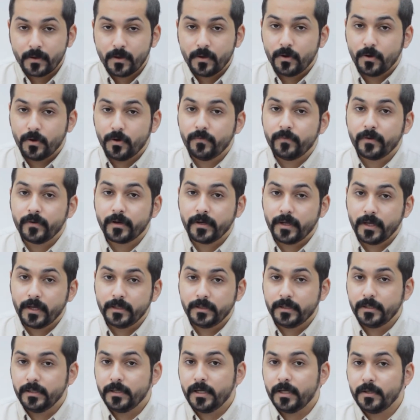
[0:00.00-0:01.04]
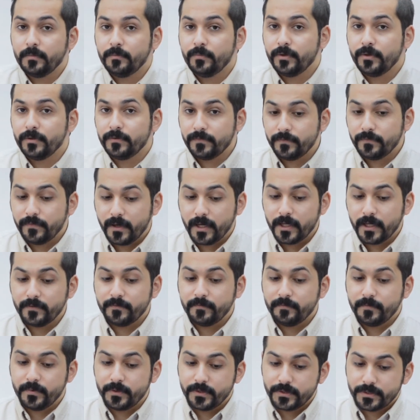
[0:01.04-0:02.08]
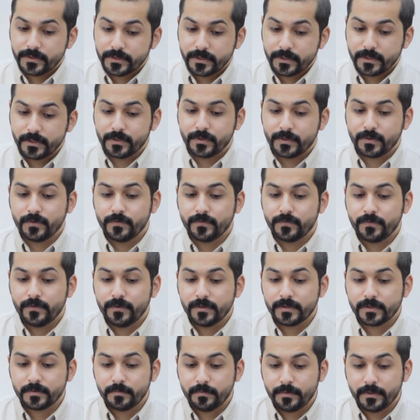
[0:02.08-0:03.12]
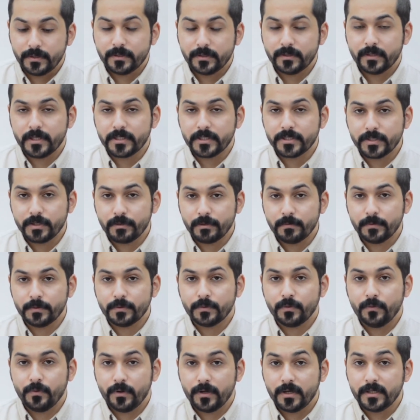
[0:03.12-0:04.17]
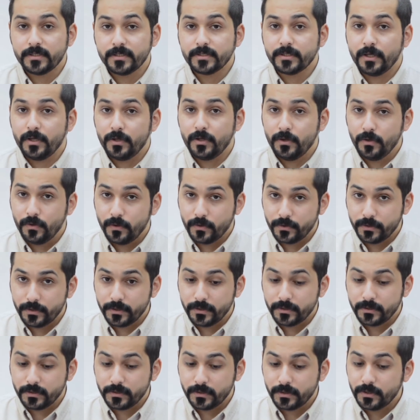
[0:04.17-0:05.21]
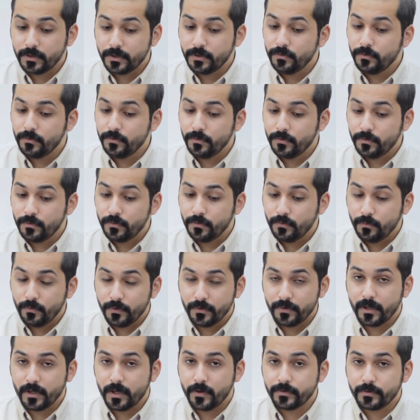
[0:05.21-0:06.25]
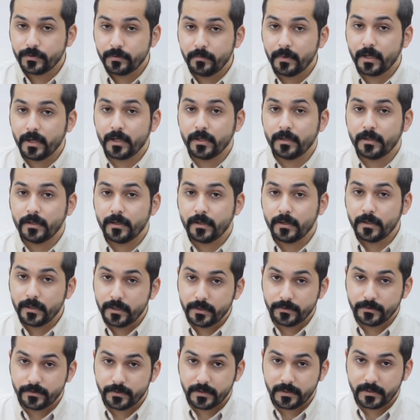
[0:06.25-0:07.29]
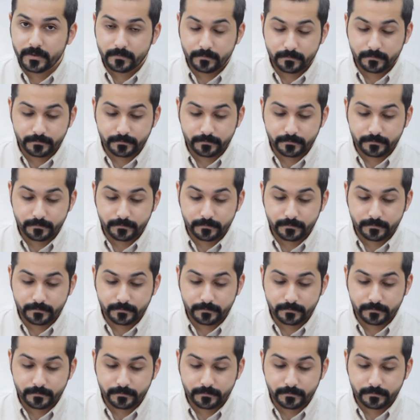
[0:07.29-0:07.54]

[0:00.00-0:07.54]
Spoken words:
Over 99.5% of the spent adsorbent was unloaded without man entry.